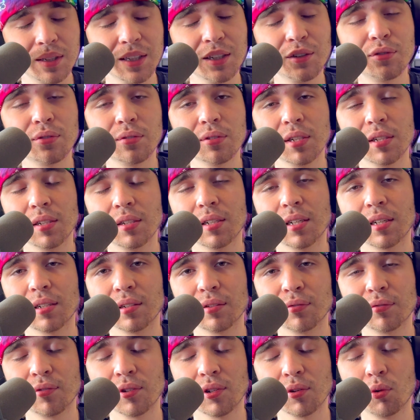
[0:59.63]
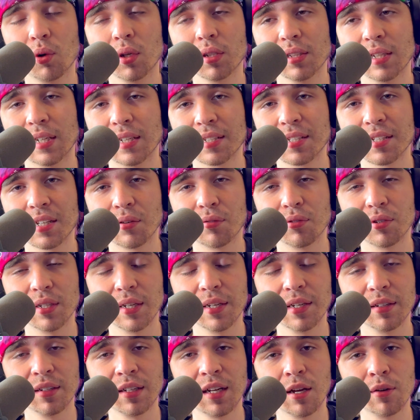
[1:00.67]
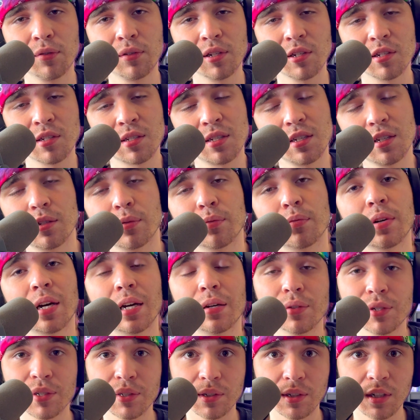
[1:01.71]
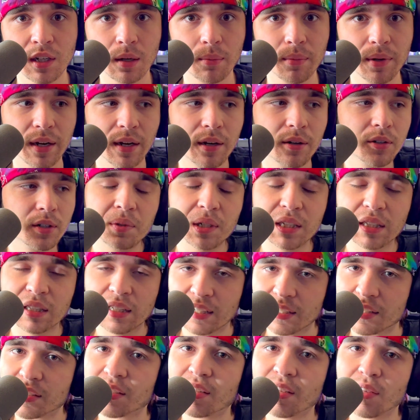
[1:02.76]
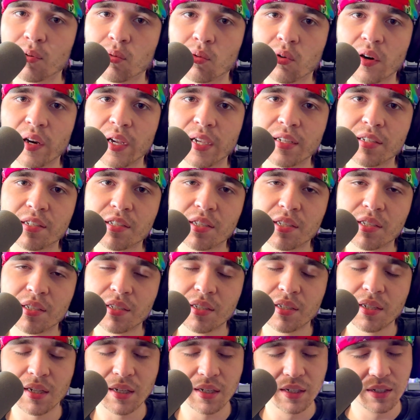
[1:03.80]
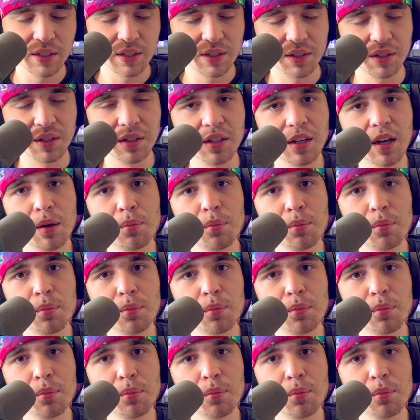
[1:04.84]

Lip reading: thankfully not for one last time for Date Alive, because Season 5 is still coming out, but let's get right into the